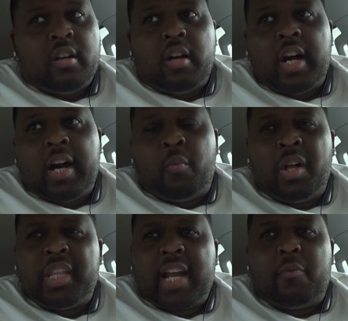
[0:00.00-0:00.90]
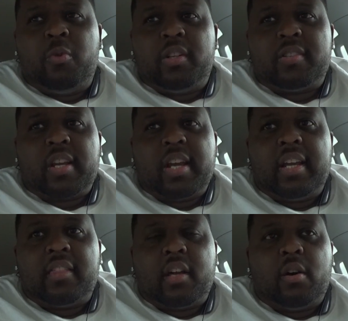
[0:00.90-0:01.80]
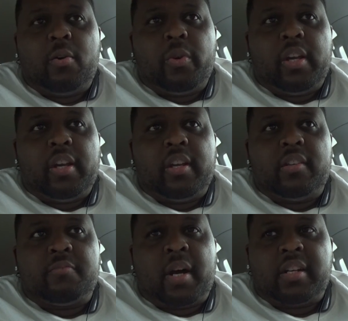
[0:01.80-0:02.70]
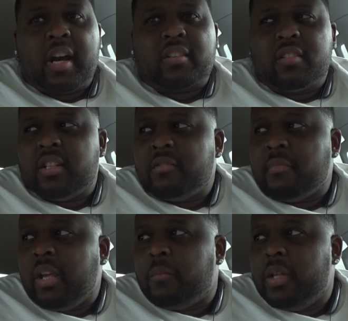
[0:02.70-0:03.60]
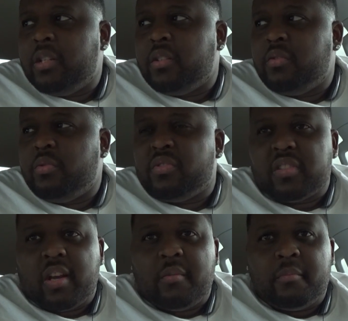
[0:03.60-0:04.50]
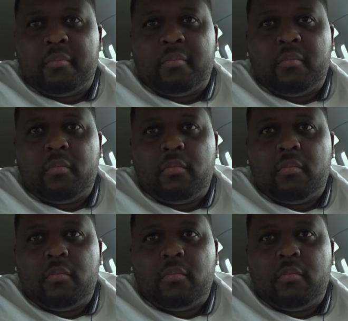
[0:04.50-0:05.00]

One thing I would say though is my doctor didn't make me do some